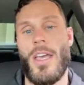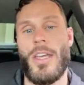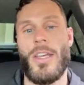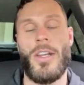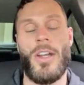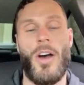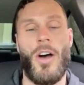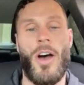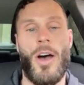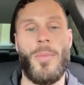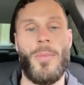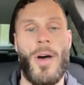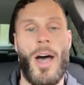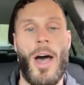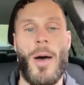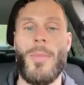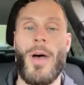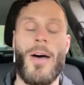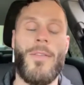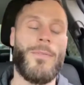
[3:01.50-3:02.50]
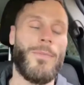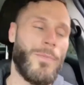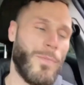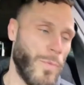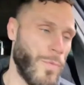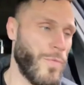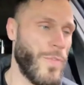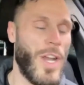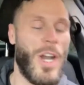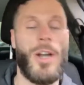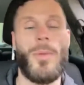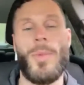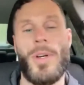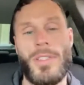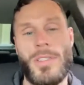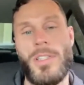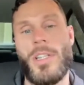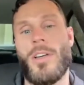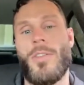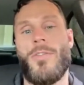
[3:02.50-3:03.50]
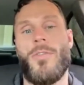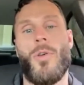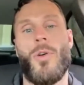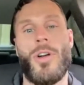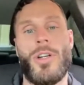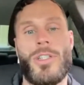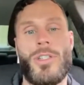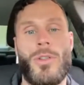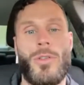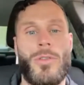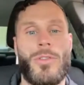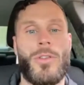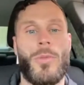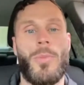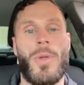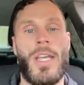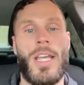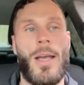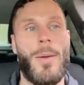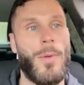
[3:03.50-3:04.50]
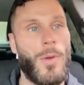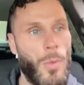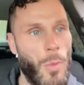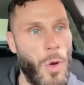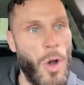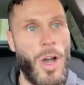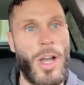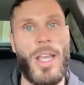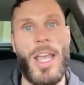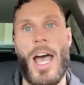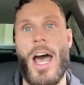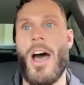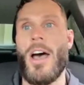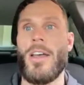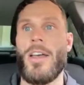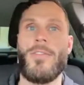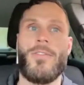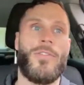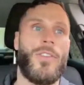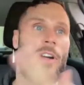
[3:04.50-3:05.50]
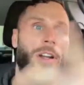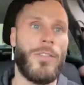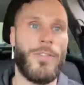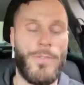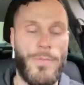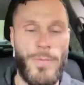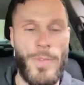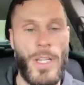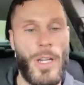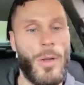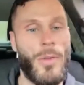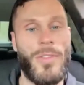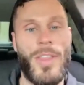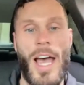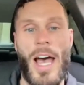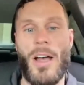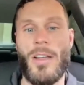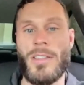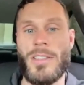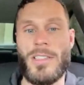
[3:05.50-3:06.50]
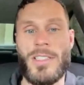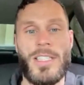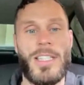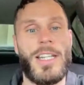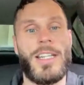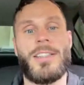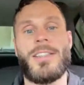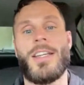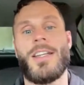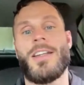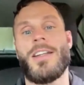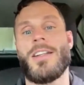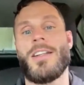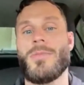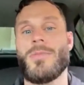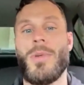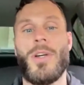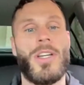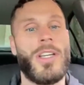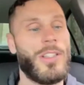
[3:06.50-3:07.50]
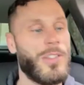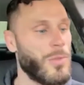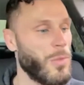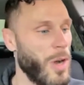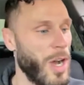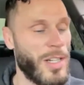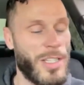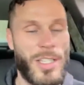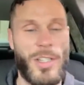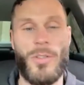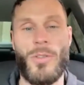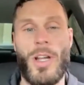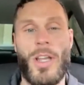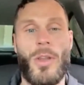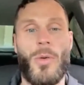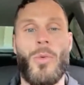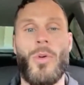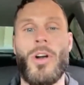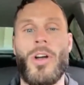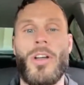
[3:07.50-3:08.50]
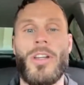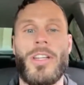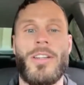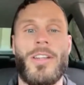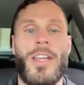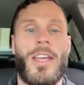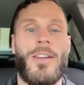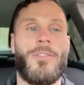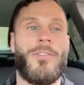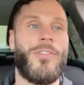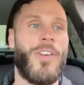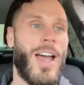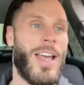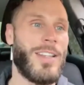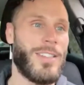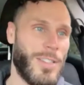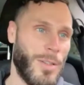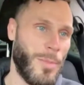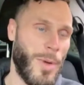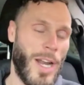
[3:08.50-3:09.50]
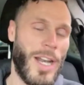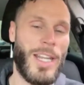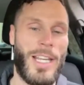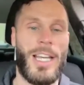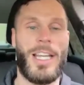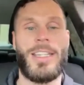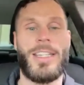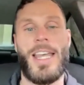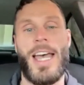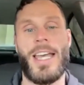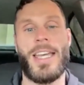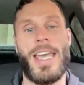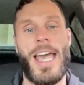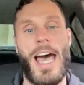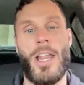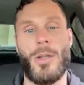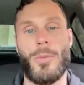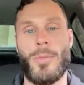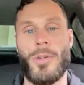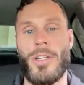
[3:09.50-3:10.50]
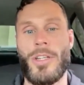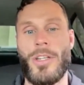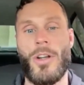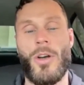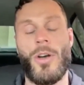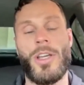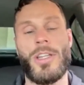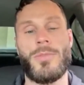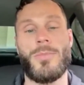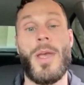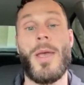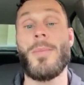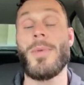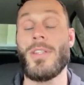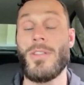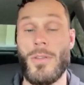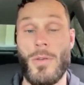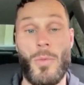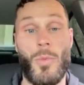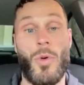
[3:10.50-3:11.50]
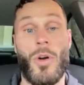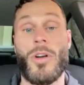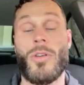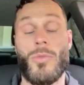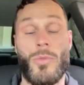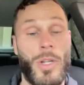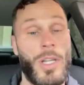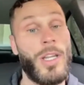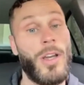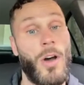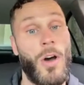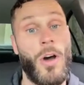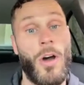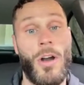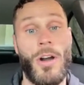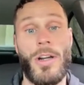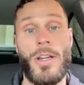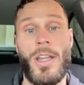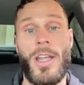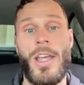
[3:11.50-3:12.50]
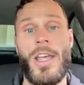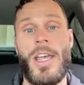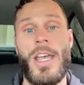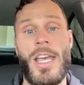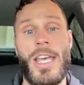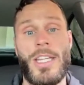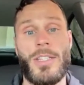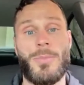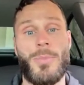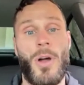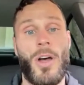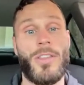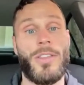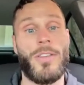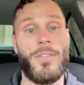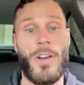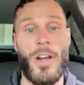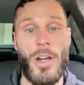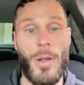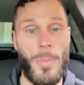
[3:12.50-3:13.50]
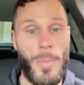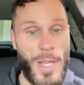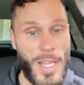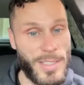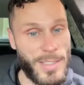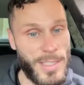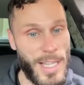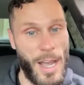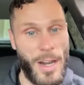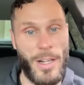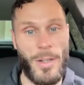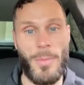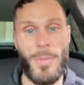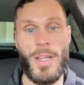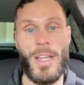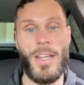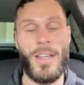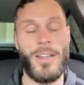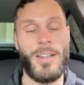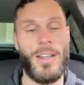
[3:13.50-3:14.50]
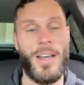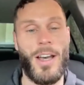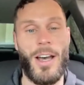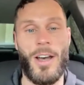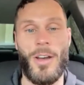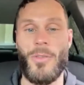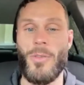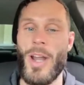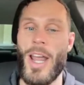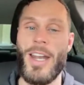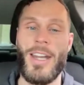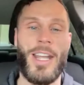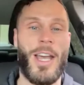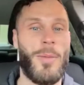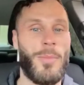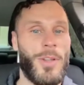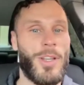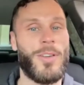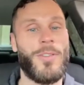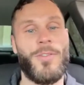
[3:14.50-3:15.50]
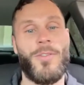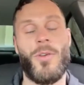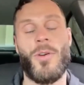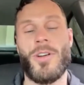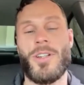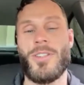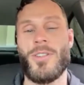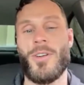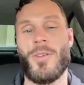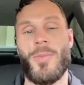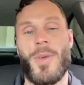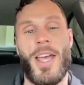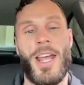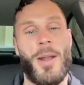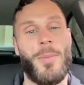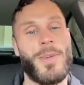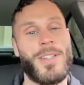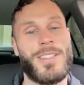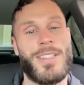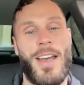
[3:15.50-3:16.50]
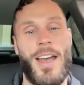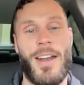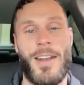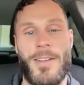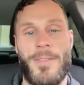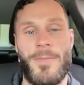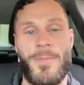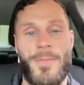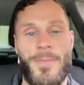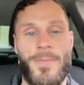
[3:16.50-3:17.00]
you know, I'm very much looking forward to being able to walk out in front of, you know, thousands in attendance, millions watching around the world and fight somebody at that caliber. You know, he's made me work really hard. He's brought the very best out of me. And Randy, I'm looking forward to it, man. I'm excited.